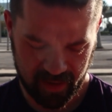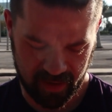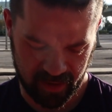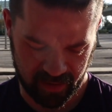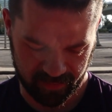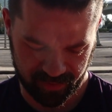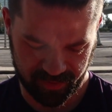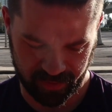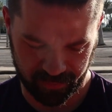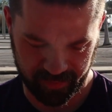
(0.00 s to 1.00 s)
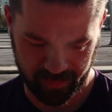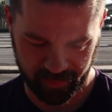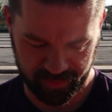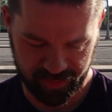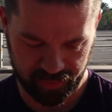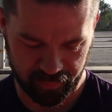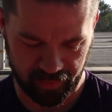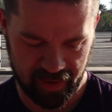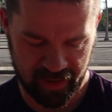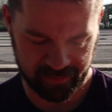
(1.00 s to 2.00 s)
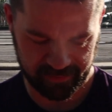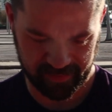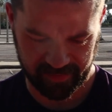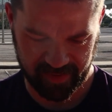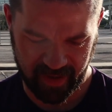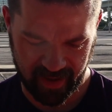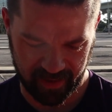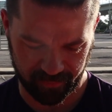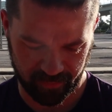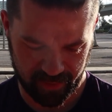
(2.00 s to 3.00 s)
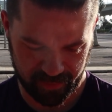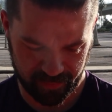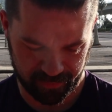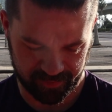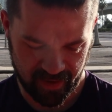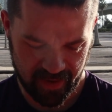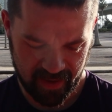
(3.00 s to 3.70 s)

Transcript: And shield number 2 blocked, attack rose.